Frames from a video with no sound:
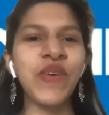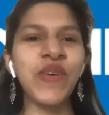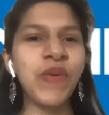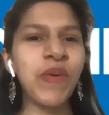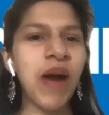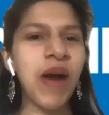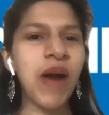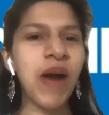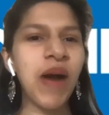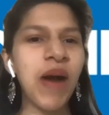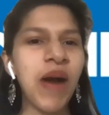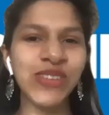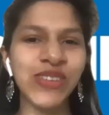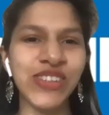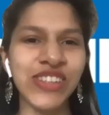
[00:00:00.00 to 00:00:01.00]

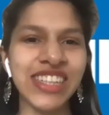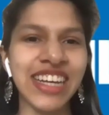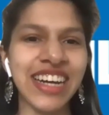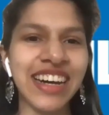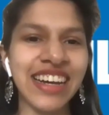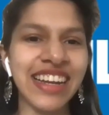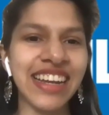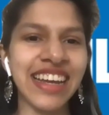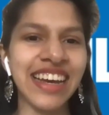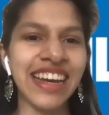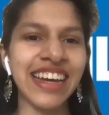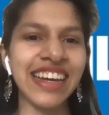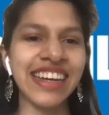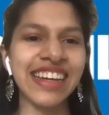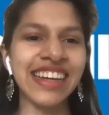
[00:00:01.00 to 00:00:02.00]
Wow,
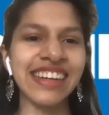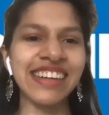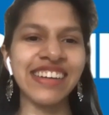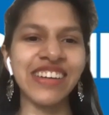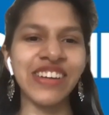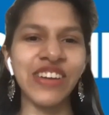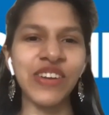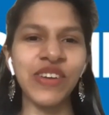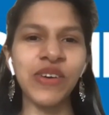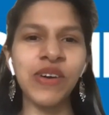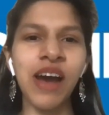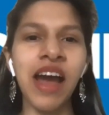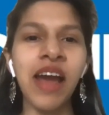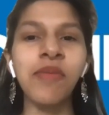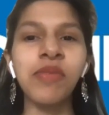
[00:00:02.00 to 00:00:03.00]
Sujita,
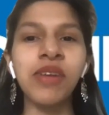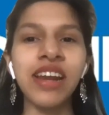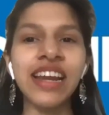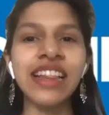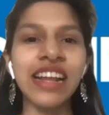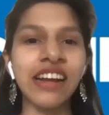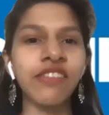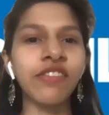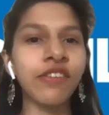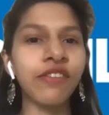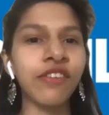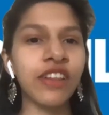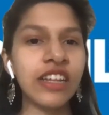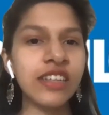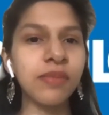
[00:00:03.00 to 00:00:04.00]
I'm really thankful for
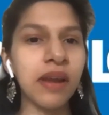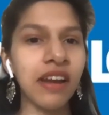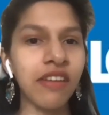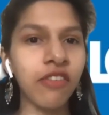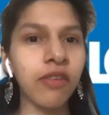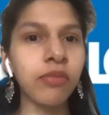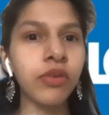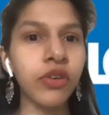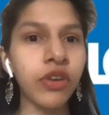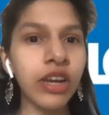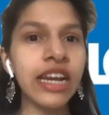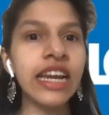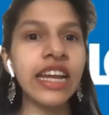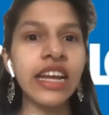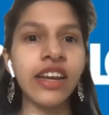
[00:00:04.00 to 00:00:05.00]
this platform to
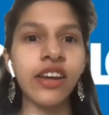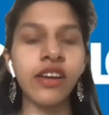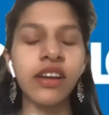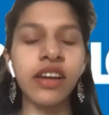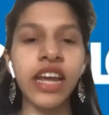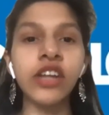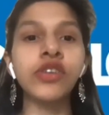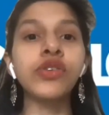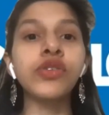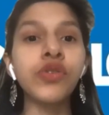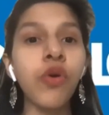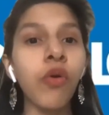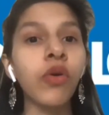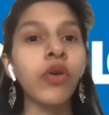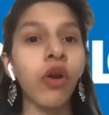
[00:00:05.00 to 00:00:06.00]
really get to
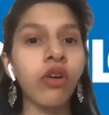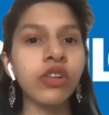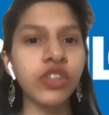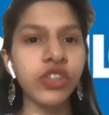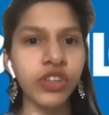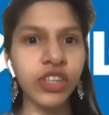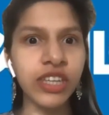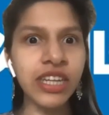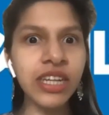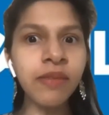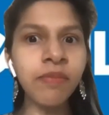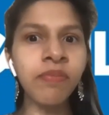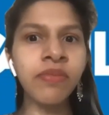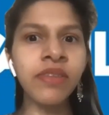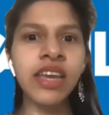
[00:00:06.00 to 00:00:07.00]
know your journey.
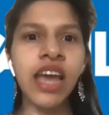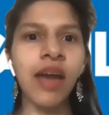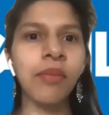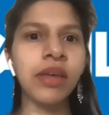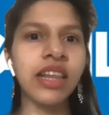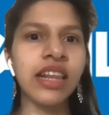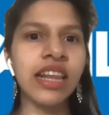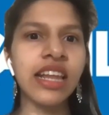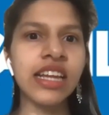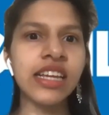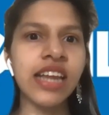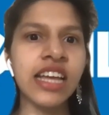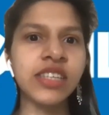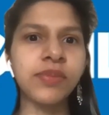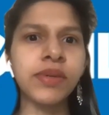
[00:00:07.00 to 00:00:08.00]
I mean, it
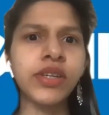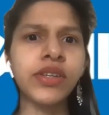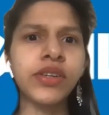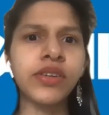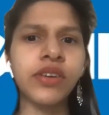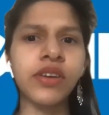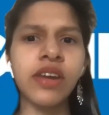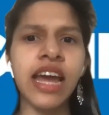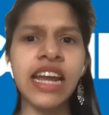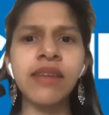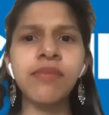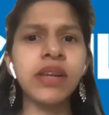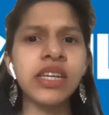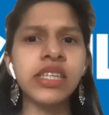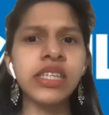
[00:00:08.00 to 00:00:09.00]
has been
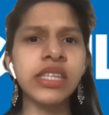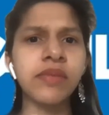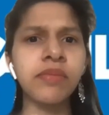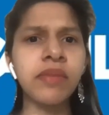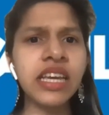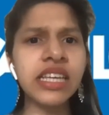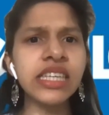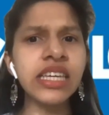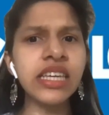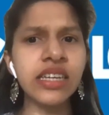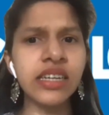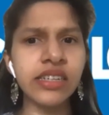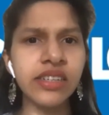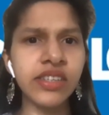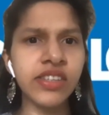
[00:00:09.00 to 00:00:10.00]
9+ amazing
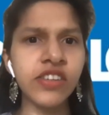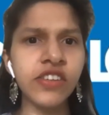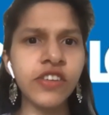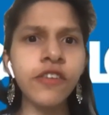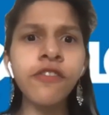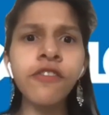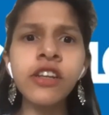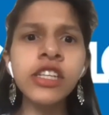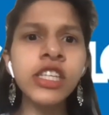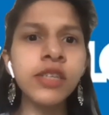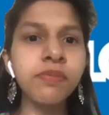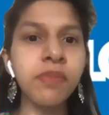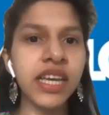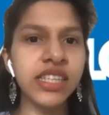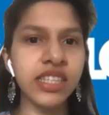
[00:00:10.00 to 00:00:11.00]
years in different
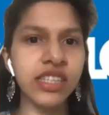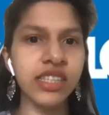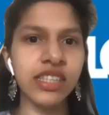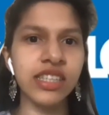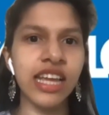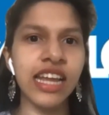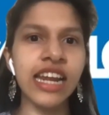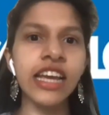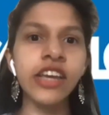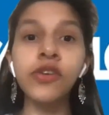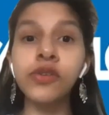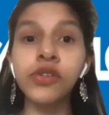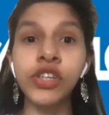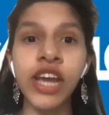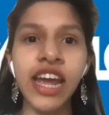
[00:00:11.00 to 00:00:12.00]
spaces. And like
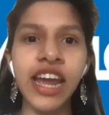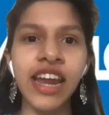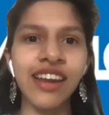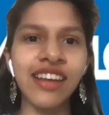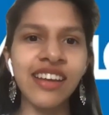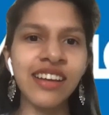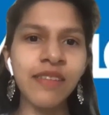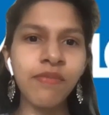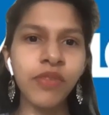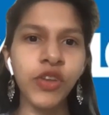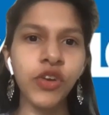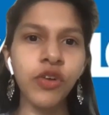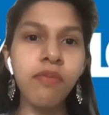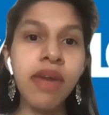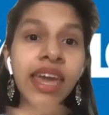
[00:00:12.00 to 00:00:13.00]
you shared,
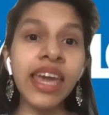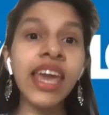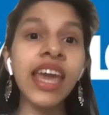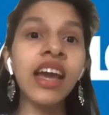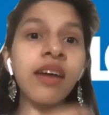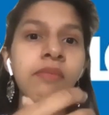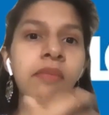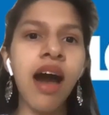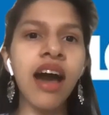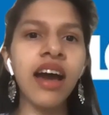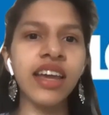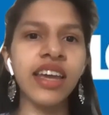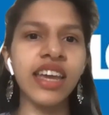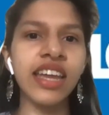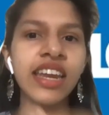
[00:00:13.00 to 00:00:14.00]
making a
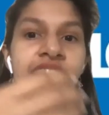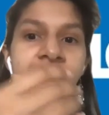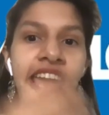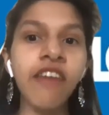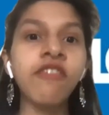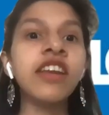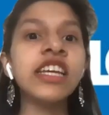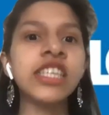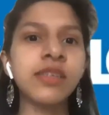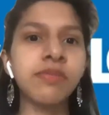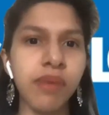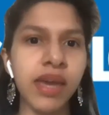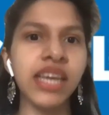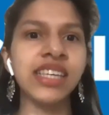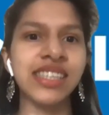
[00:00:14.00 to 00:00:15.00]
mark in every
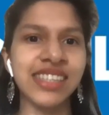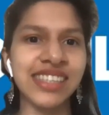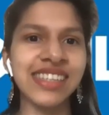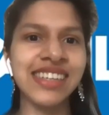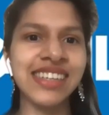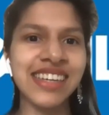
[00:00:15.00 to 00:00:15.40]
space